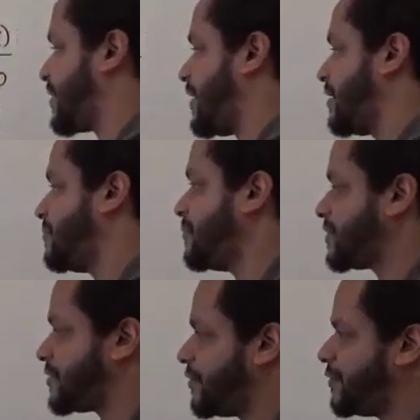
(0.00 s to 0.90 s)
column,
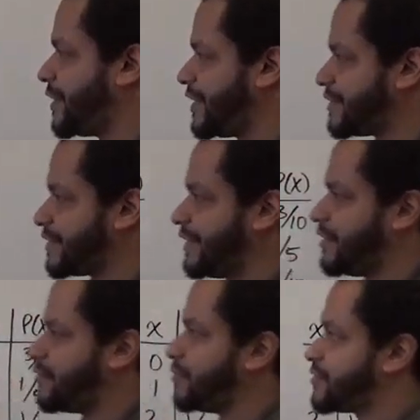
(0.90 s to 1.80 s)
must always
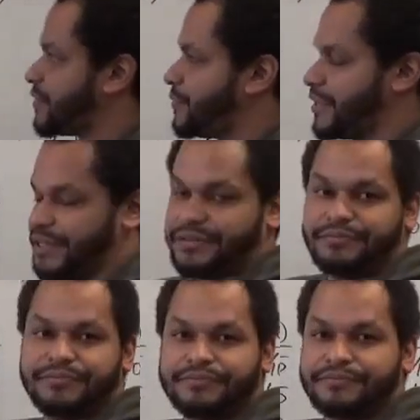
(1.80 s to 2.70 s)
equal to 1.
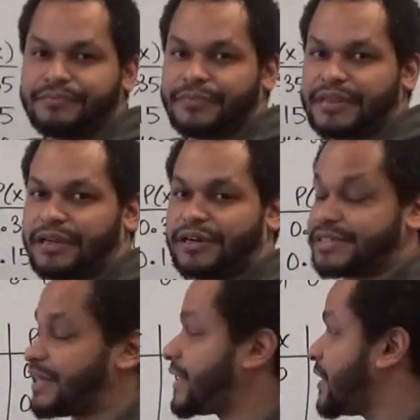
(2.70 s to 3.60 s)
Our
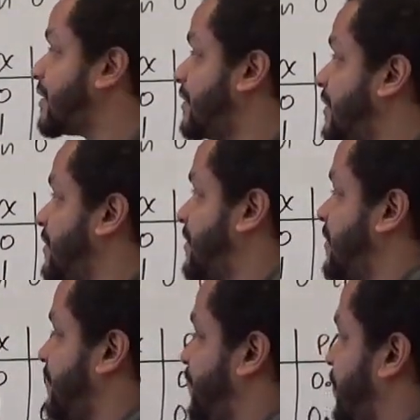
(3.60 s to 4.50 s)
second
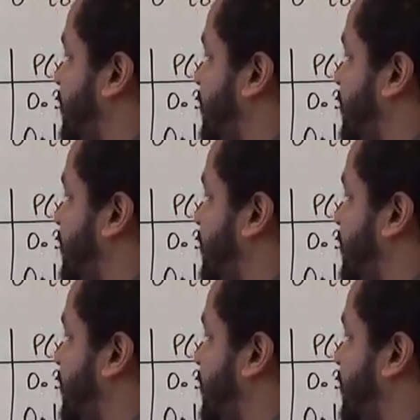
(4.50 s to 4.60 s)
condition for